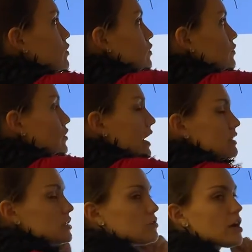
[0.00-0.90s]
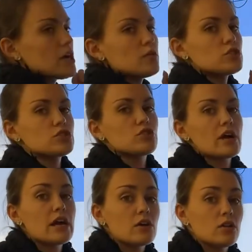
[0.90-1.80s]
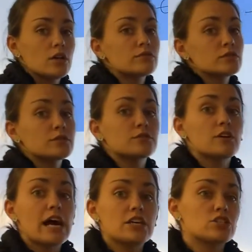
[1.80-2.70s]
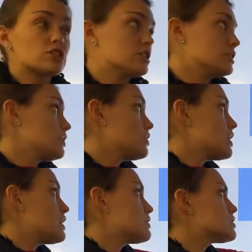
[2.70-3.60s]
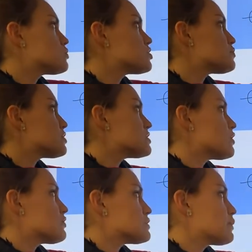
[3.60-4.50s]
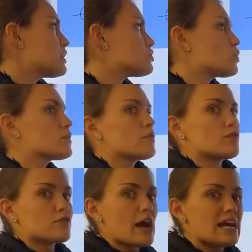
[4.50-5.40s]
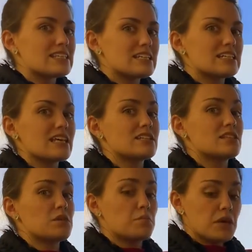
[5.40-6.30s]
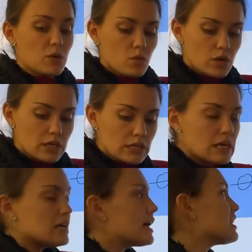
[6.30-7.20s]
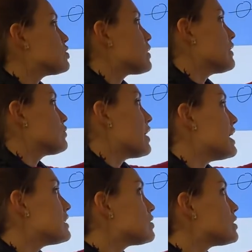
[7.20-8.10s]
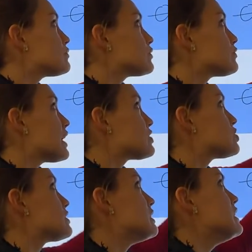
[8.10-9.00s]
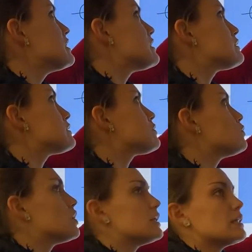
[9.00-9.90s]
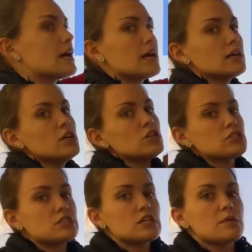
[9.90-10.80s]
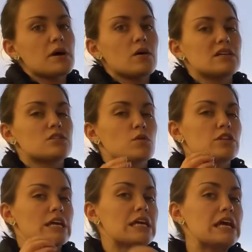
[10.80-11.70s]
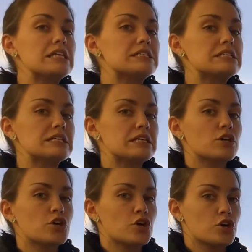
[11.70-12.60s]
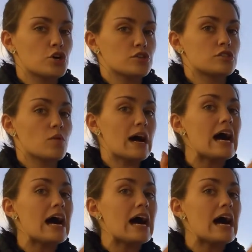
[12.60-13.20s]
your refracted ray, which is your angle of refraction, all right? This one's pretty self-explanatory. Refracted, it's the bent one. And then you have your angle of refraction. This is the one that, just think about, it's where the incident occurs. So